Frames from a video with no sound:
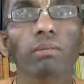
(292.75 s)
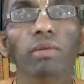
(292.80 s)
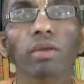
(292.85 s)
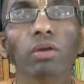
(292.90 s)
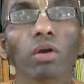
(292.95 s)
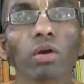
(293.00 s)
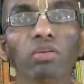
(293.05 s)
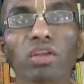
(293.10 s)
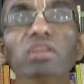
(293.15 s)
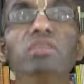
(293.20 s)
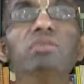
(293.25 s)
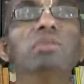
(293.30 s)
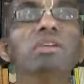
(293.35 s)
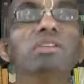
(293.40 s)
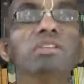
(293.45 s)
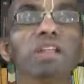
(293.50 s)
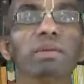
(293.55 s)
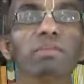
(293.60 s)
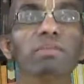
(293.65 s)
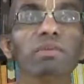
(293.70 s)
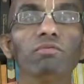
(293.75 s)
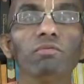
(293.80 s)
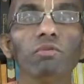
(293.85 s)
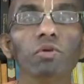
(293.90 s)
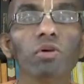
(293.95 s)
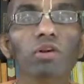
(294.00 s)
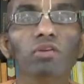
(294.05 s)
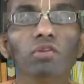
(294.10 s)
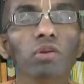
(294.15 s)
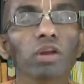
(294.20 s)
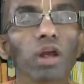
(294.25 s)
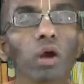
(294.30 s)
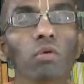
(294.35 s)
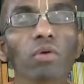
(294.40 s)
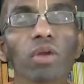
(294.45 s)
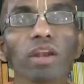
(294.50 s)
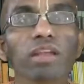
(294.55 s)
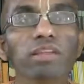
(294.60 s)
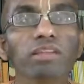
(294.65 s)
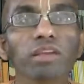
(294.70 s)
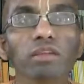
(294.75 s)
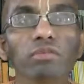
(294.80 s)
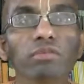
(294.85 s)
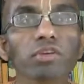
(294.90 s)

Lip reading: just let me focus on how can I serve